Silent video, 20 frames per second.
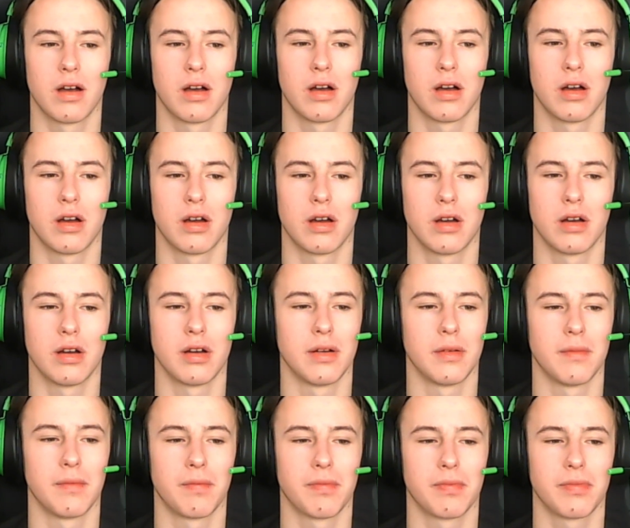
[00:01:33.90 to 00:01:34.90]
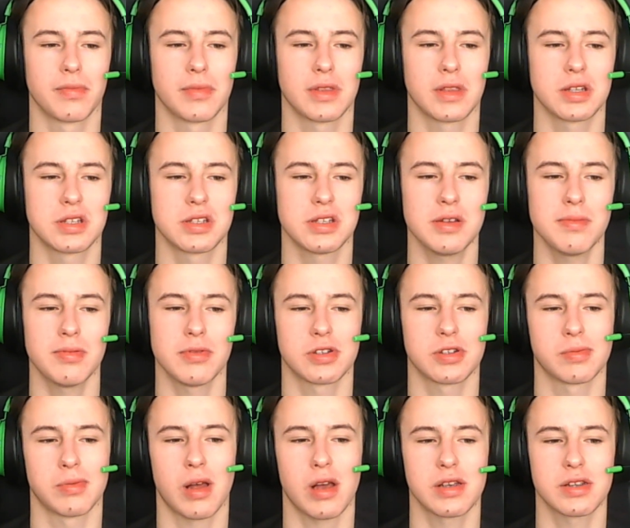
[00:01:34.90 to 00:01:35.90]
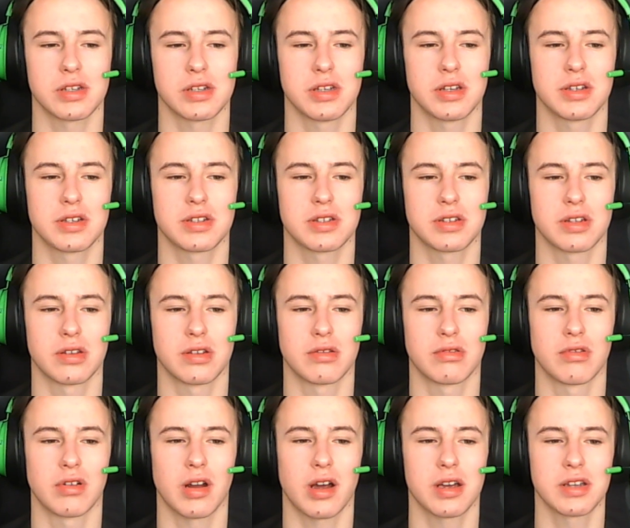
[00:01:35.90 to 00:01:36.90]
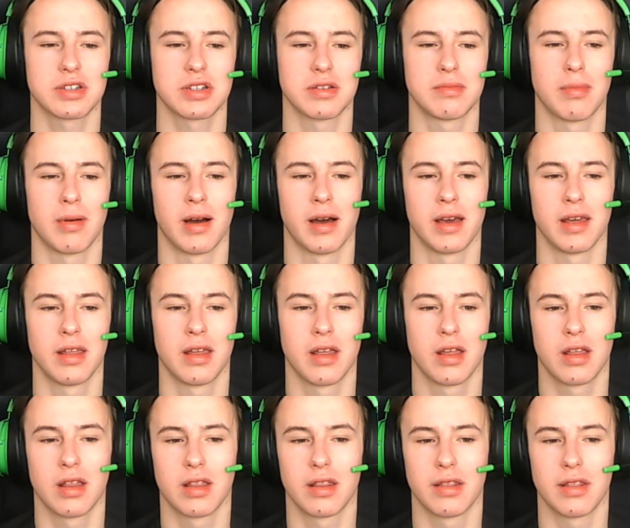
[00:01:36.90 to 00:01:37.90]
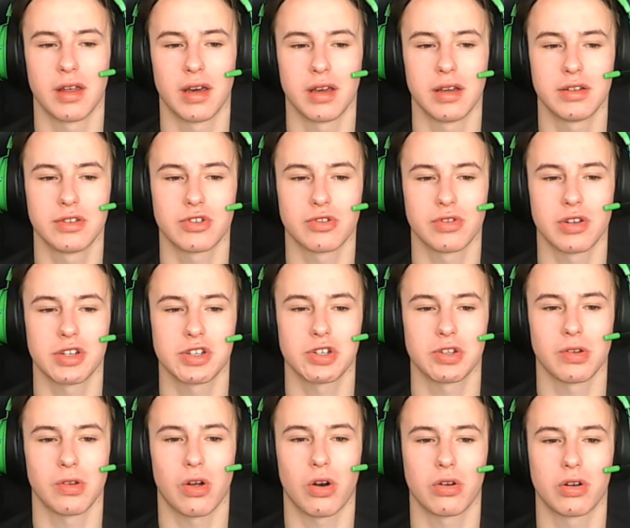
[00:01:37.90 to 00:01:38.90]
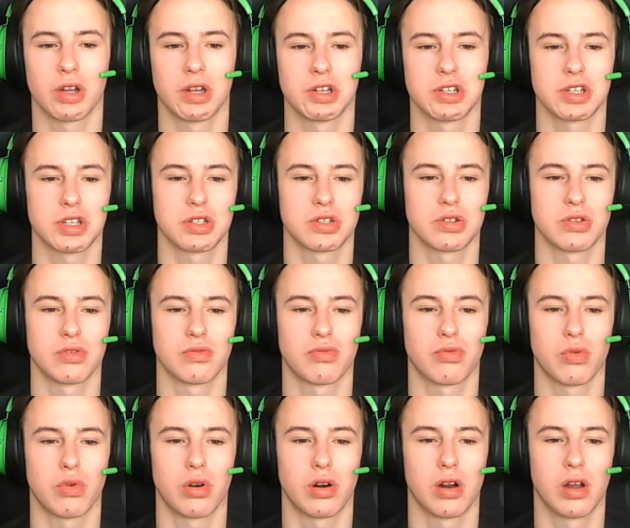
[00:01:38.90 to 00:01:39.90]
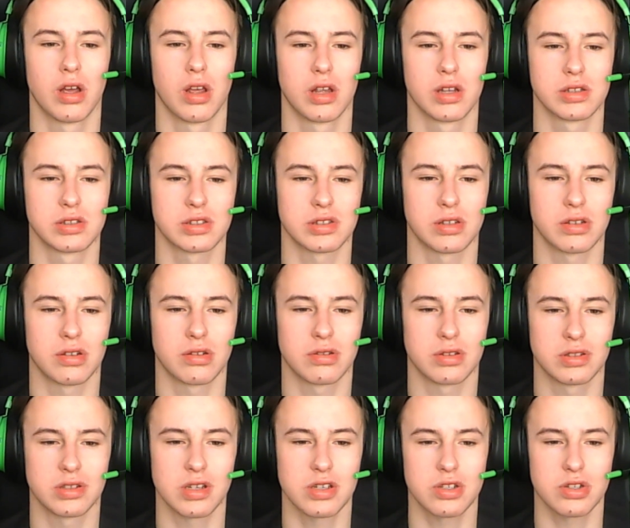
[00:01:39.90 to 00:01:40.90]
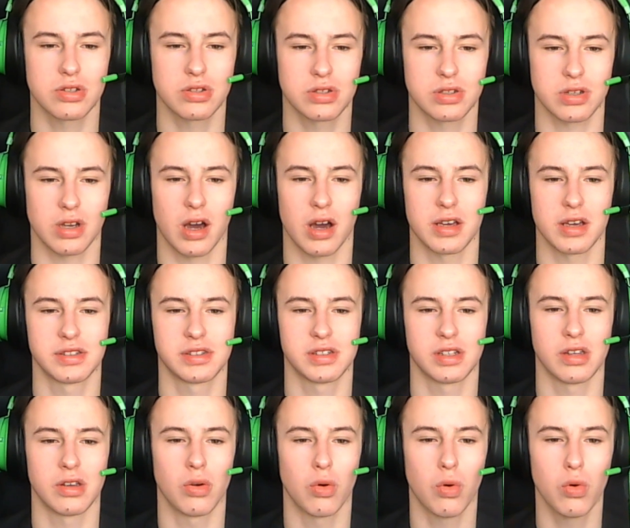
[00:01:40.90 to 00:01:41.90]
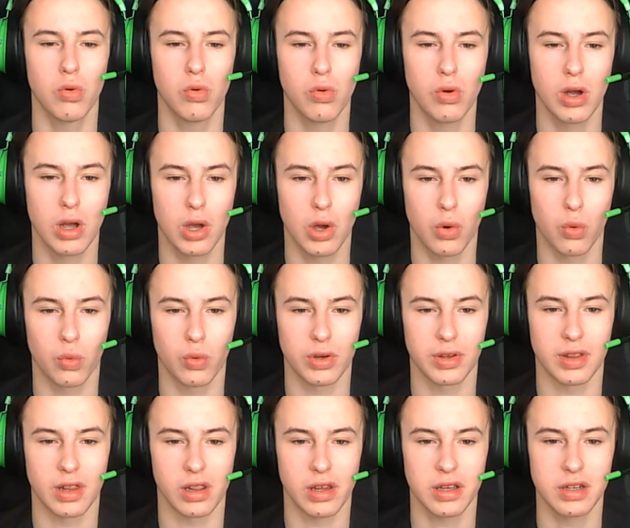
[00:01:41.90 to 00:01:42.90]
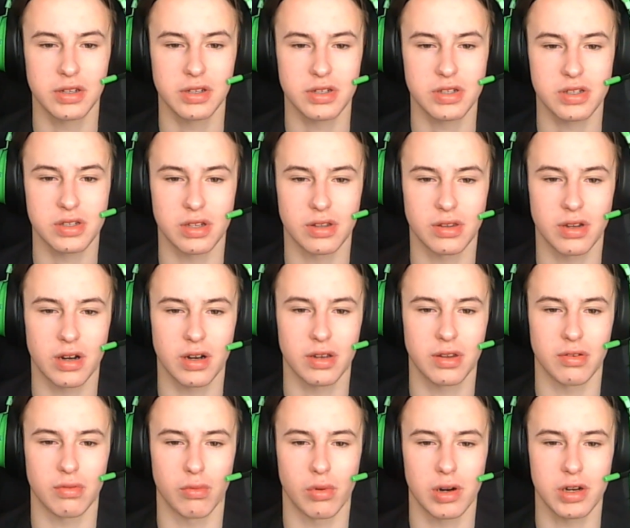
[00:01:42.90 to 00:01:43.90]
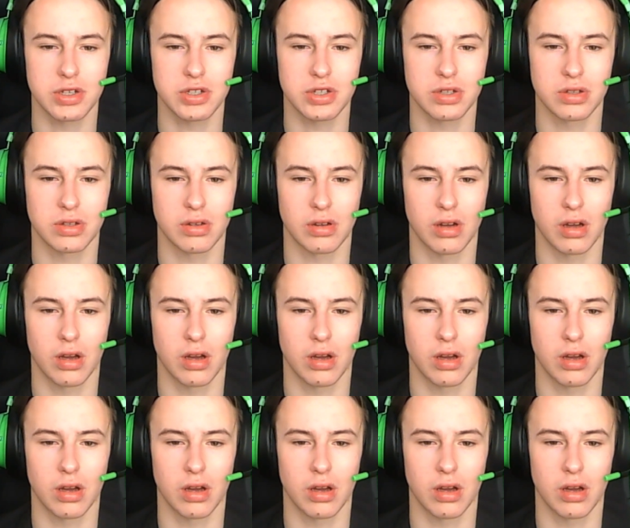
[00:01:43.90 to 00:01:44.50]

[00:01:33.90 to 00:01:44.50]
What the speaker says: Um, C++ is standardized by the International Organization for Standardizations with the latest standard version